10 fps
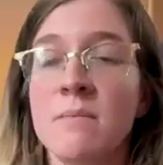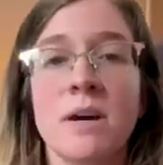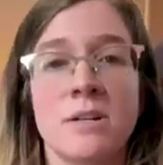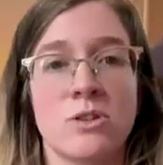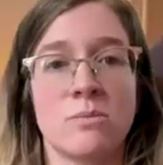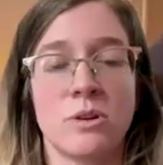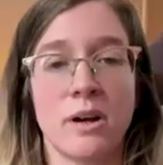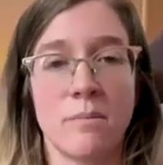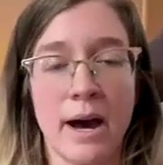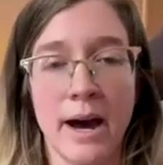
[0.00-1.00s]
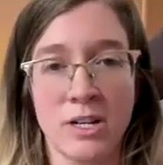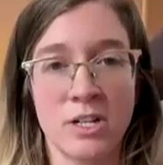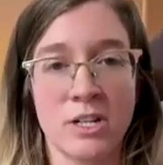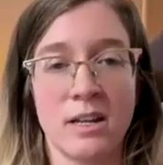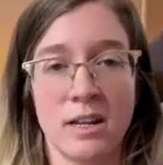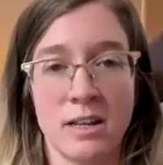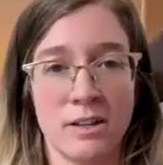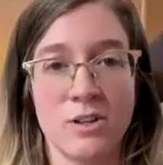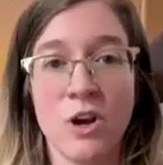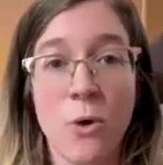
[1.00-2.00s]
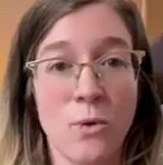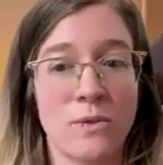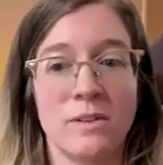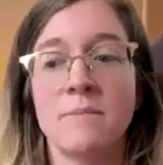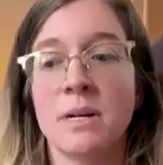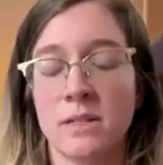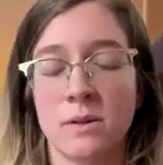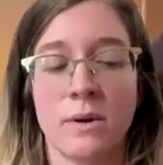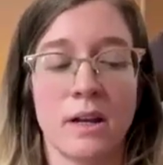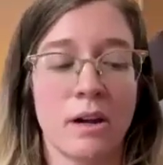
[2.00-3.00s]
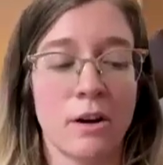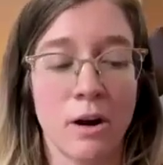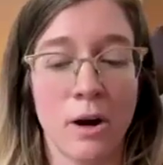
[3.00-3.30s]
immeasurable compassion. There's no limit to what it can